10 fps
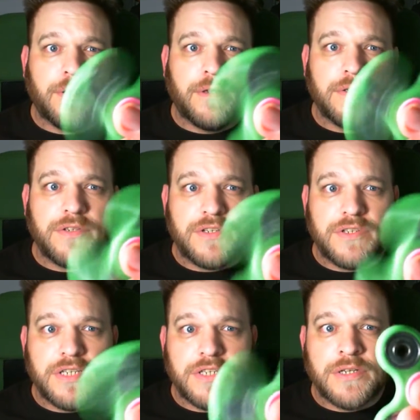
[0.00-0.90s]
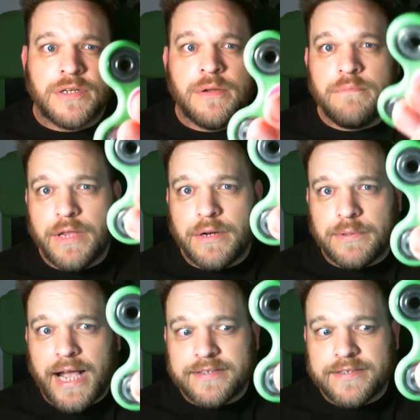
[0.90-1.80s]
As you can see, it's made of
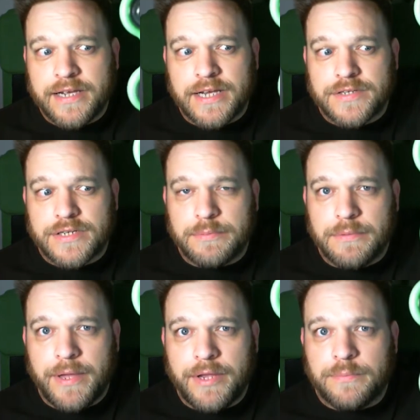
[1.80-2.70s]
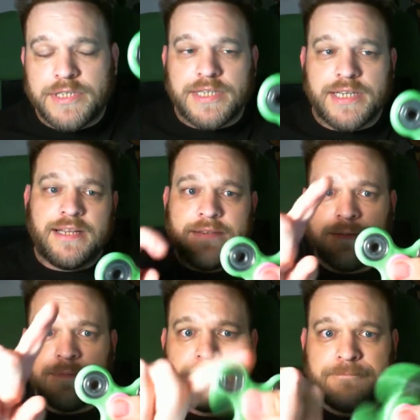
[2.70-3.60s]
plastic, has a couple of metal bits, and
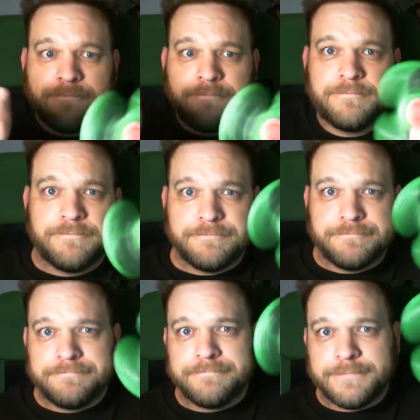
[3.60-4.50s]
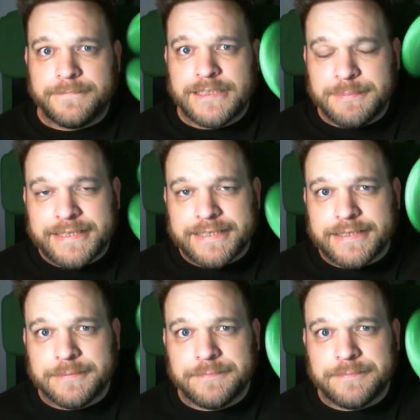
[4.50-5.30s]
it spins.